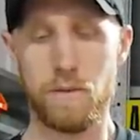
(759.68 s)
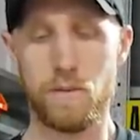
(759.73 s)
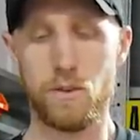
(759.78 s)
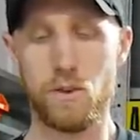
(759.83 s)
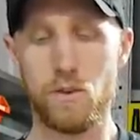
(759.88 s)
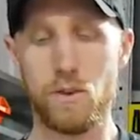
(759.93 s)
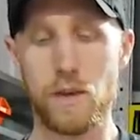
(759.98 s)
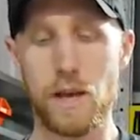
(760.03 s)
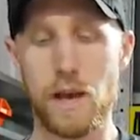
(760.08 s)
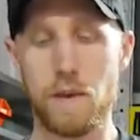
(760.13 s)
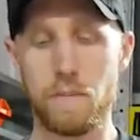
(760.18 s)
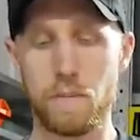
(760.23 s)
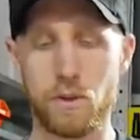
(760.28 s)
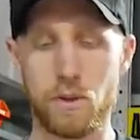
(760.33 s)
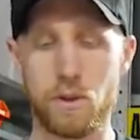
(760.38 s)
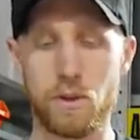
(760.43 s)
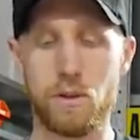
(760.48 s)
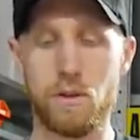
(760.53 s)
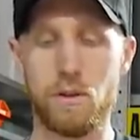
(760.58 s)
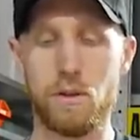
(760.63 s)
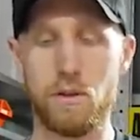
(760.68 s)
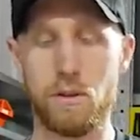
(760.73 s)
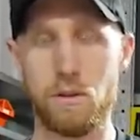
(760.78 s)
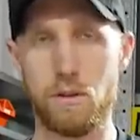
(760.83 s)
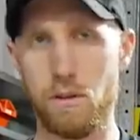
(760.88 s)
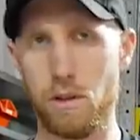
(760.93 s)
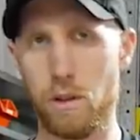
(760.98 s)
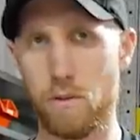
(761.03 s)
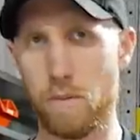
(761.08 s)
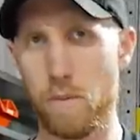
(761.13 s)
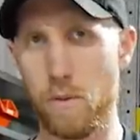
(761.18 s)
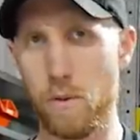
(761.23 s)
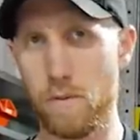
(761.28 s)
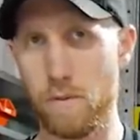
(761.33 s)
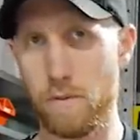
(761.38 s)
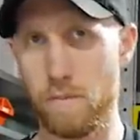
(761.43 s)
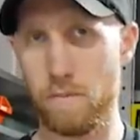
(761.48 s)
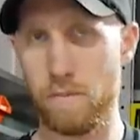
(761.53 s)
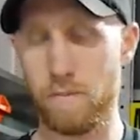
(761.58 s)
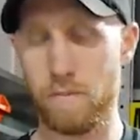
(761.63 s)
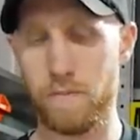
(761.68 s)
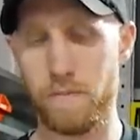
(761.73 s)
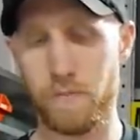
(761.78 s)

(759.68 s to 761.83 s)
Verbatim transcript: give it two caps you can remove.